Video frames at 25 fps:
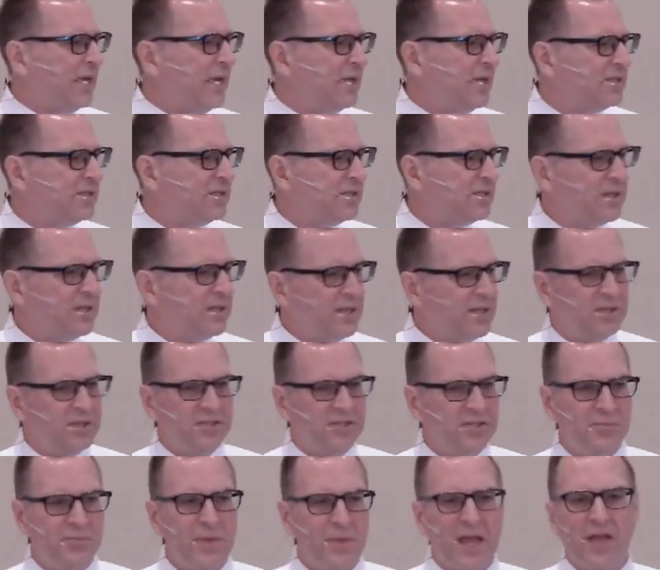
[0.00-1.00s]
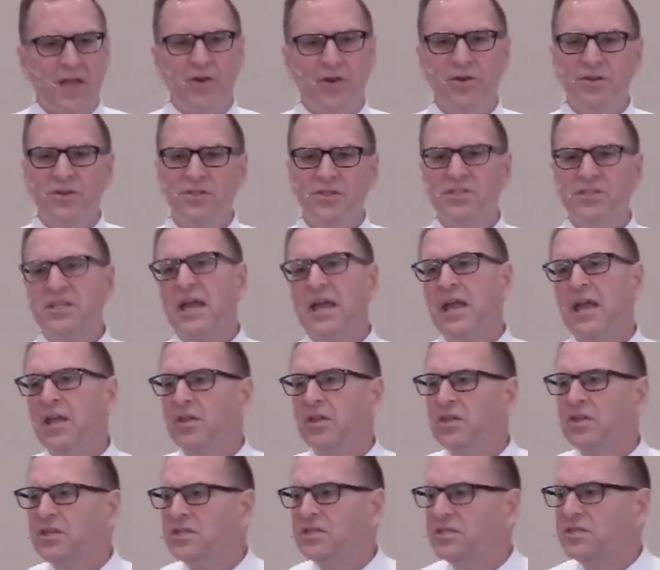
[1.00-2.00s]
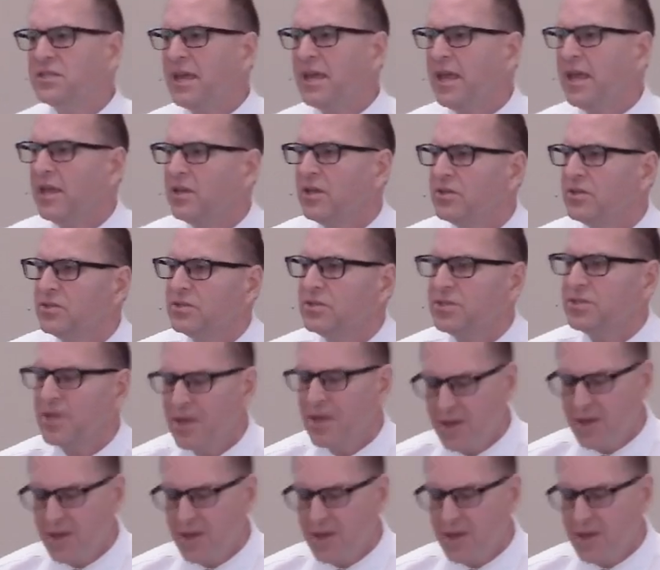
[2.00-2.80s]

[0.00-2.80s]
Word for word: it in this manner and saying these things